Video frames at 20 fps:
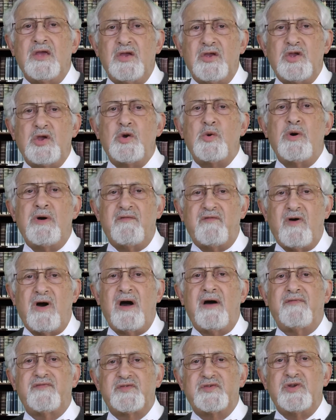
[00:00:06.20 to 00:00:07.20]
You have
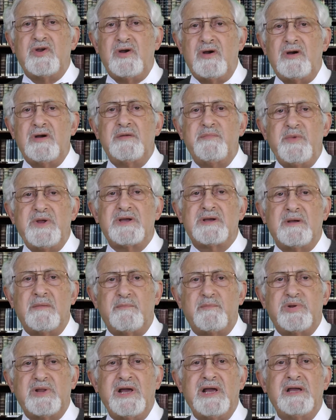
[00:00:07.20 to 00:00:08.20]
often heard me
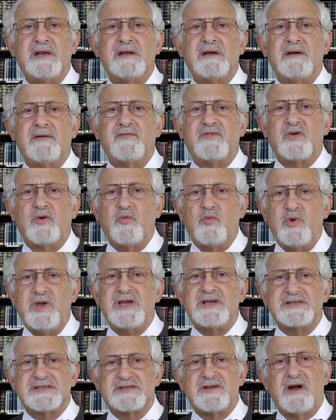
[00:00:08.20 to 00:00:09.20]
complain of the
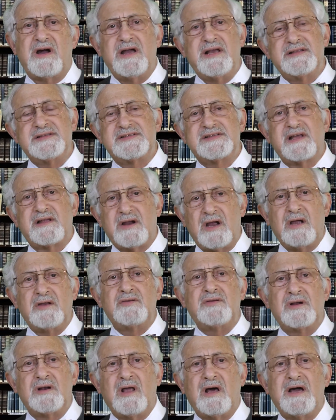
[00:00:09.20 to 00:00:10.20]
weak science that
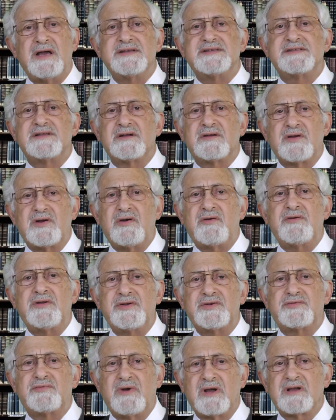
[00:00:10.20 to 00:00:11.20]
underlies the
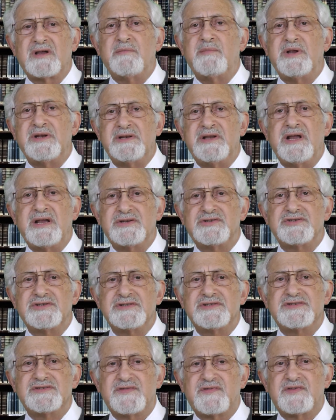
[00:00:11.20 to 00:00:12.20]
current
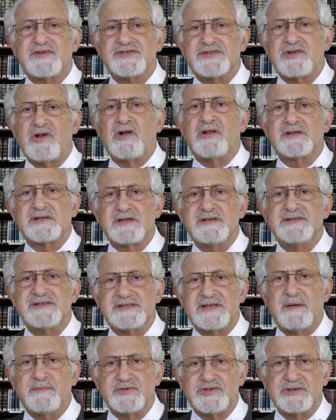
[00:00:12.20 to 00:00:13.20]
recommendations for salt
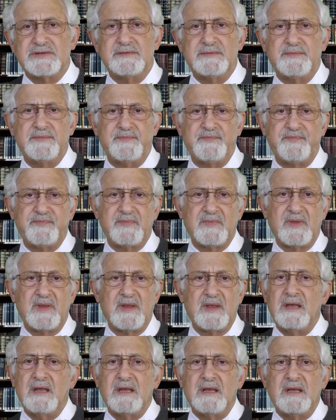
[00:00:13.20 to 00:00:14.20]
consumption.
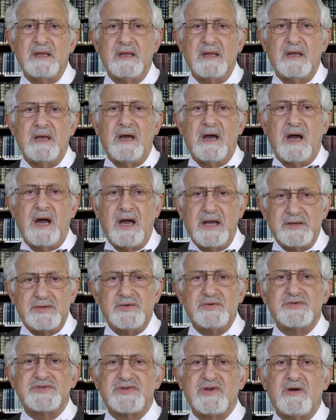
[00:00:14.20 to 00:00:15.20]
I
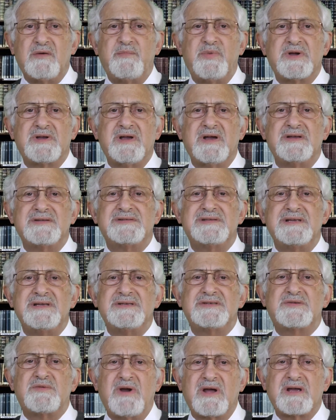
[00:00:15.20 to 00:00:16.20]
do so because
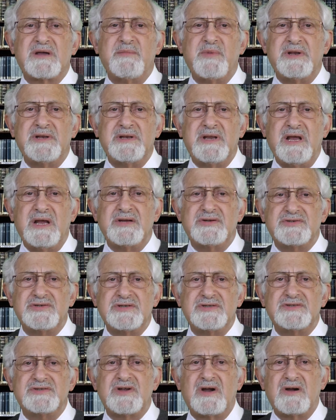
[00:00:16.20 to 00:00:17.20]
these
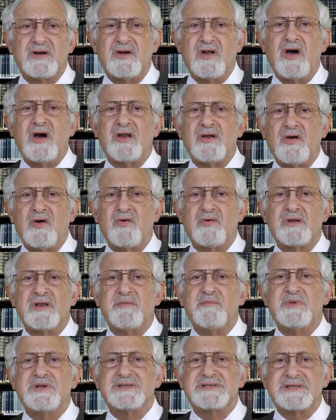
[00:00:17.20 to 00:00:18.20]
recommendations are not
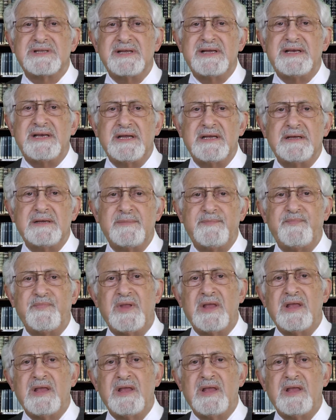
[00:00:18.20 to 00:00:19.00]
only misleading,